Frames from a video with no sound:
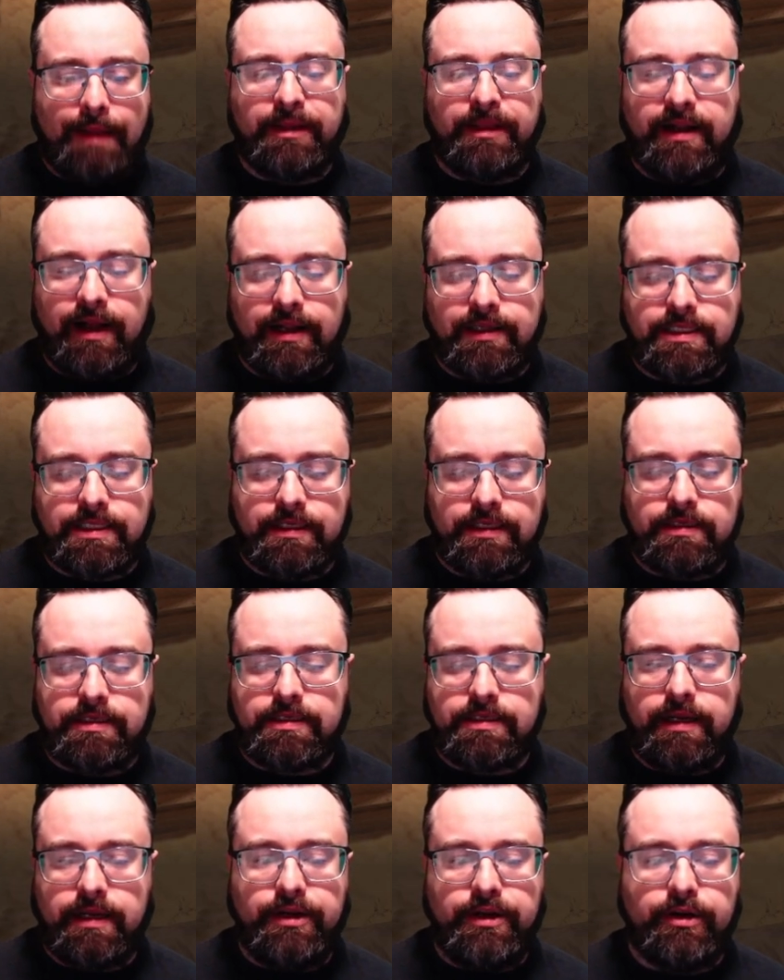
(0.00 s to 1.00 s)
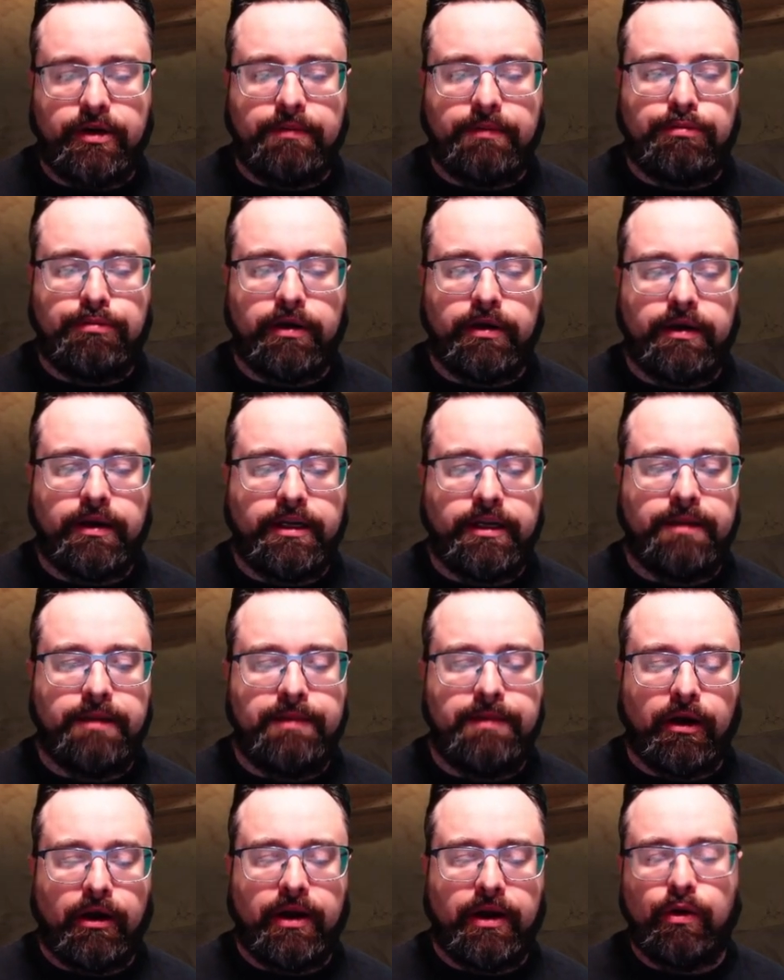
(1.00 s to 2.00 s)
the Constance, and you could put a
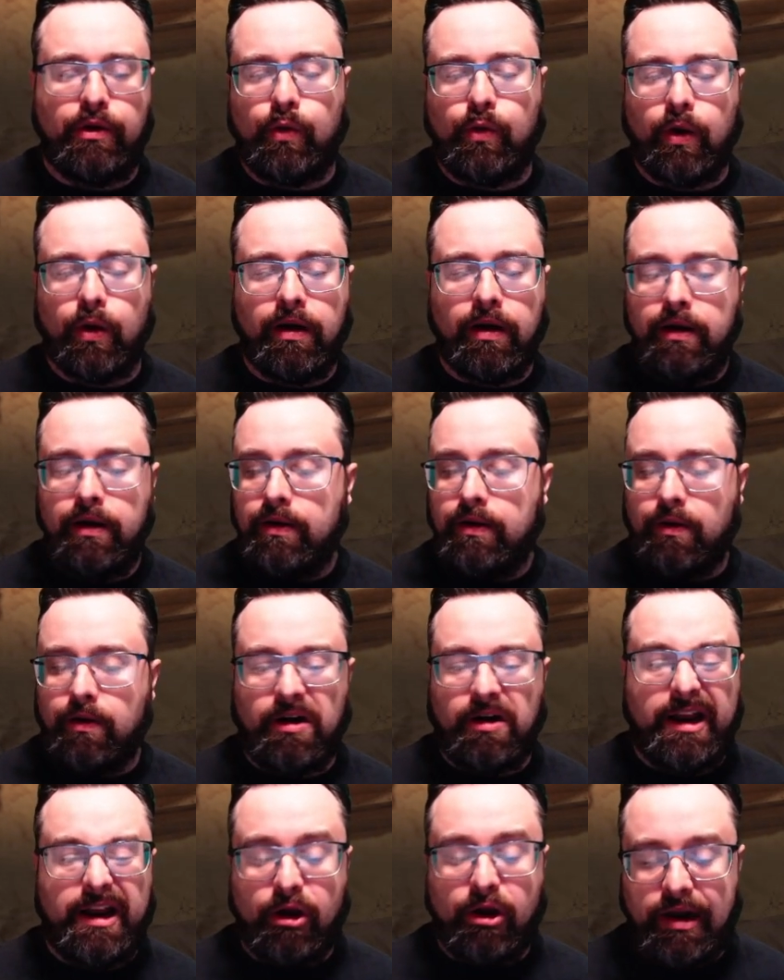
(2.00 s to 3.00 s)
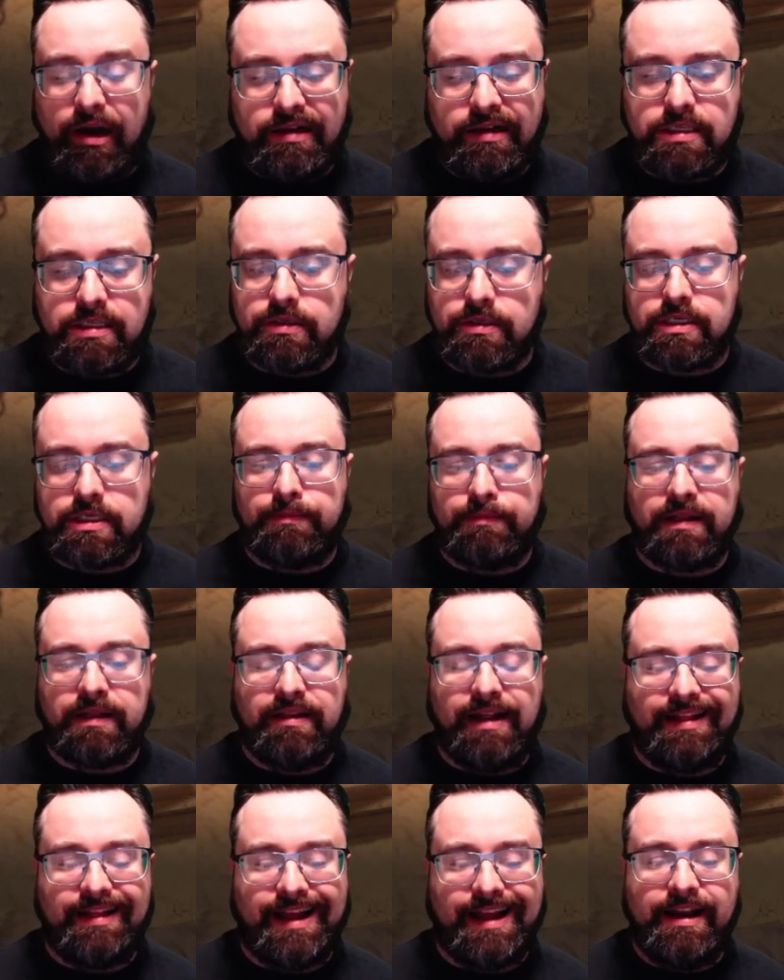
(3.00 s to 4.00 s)
Ymir or an Arrogance or something
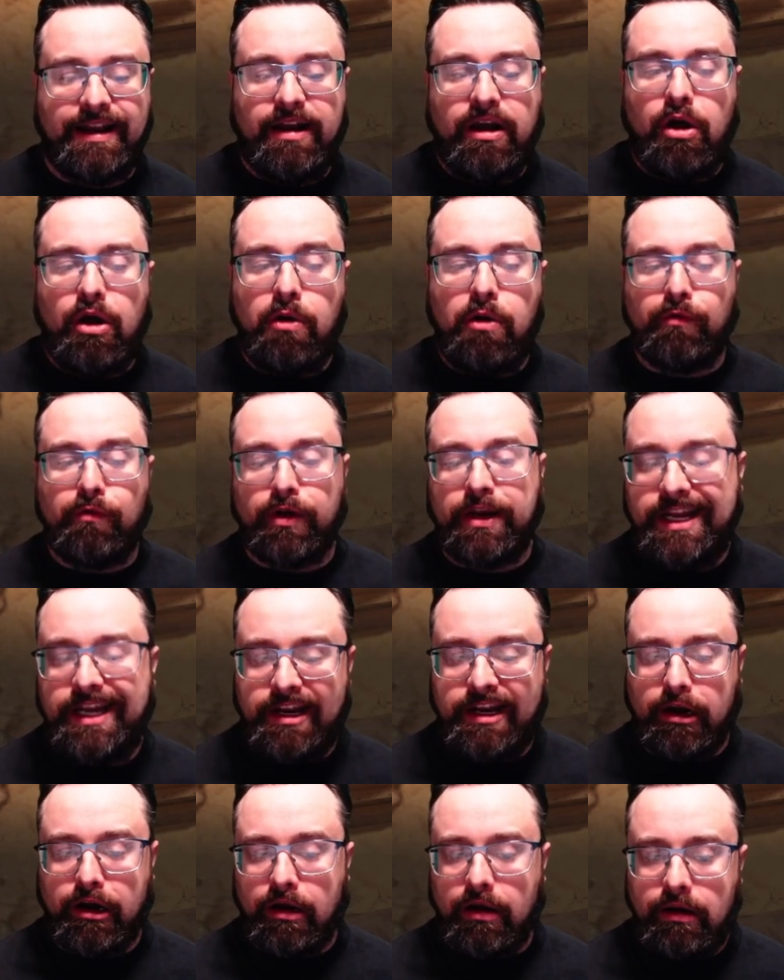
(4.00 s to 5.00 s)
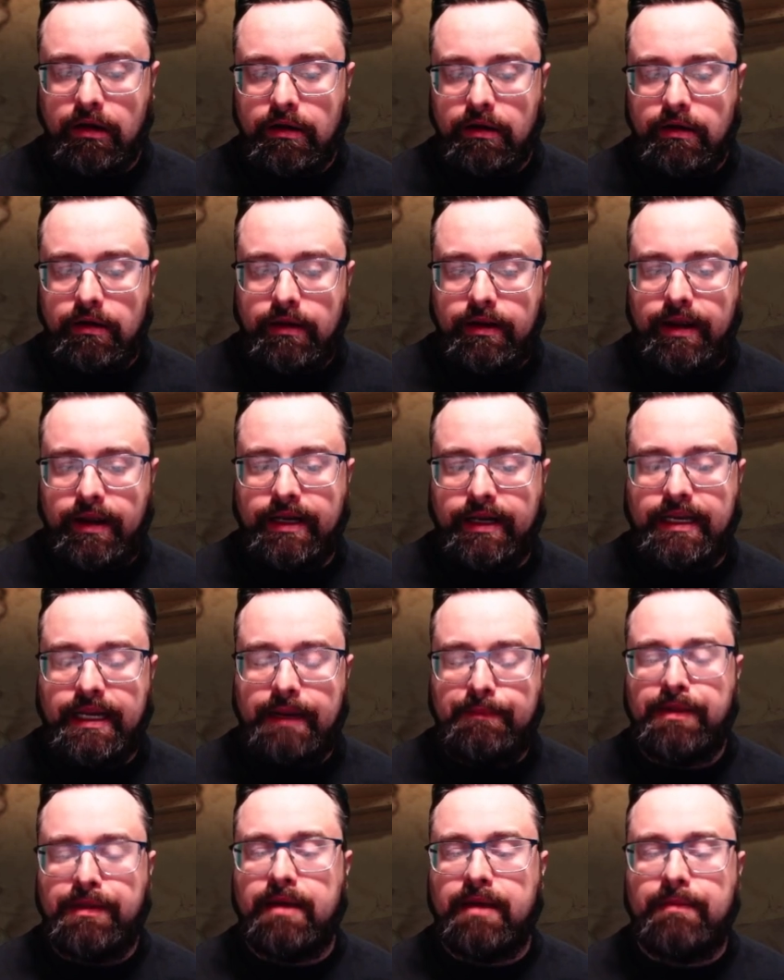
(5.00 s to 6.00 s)
like that over here and
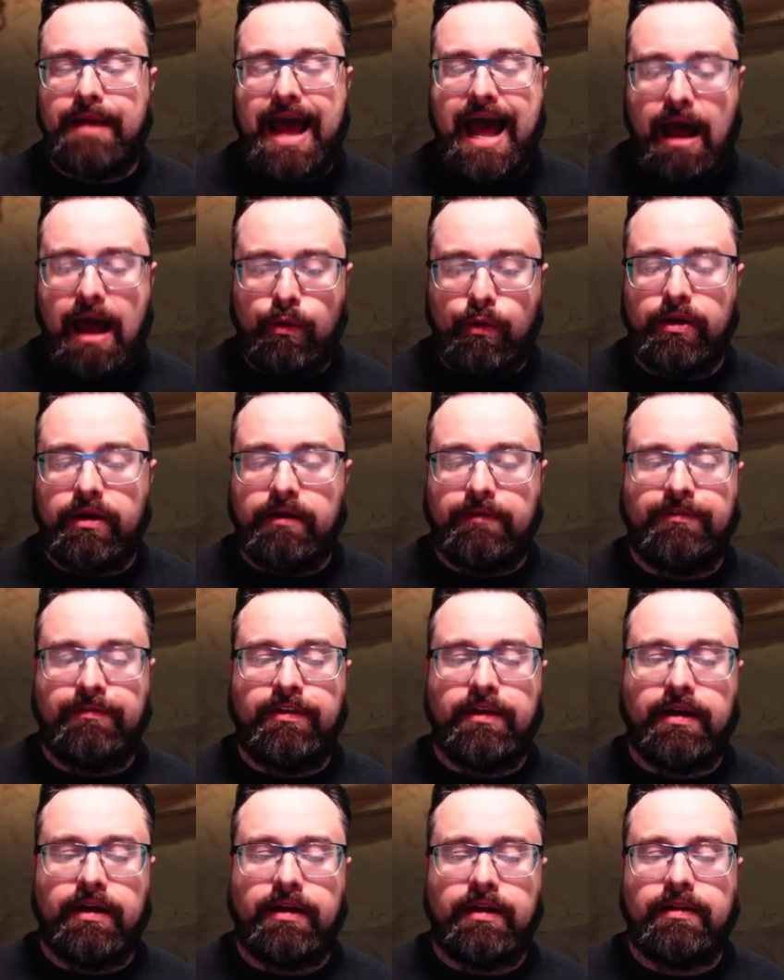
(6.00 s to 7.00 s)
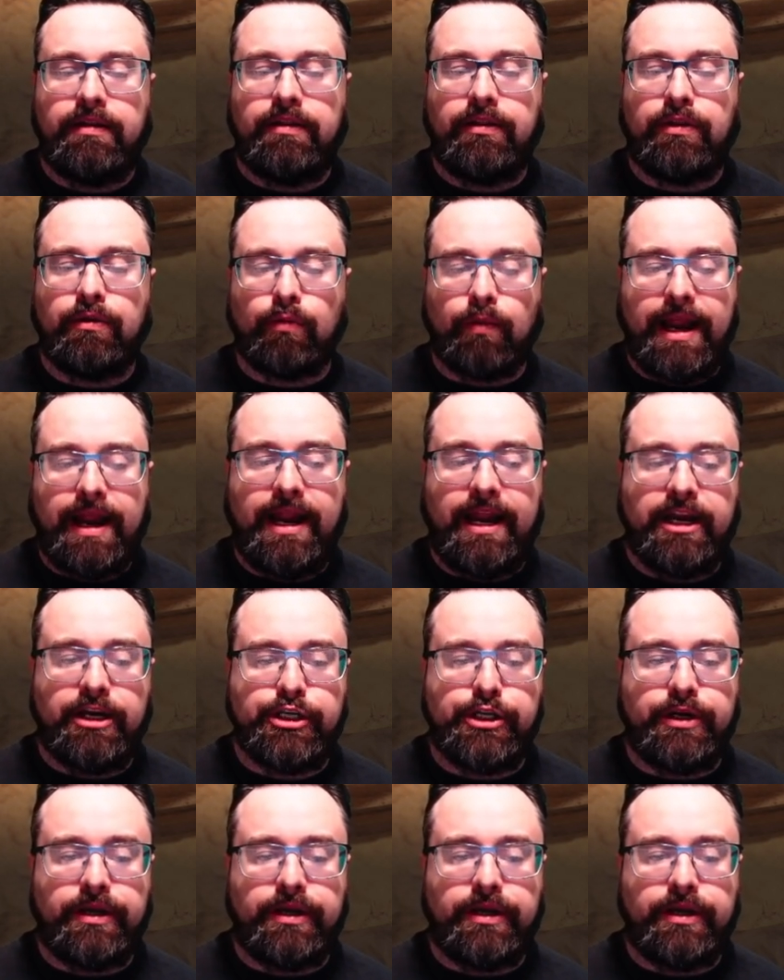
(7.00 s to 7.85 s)
keep them out of the range.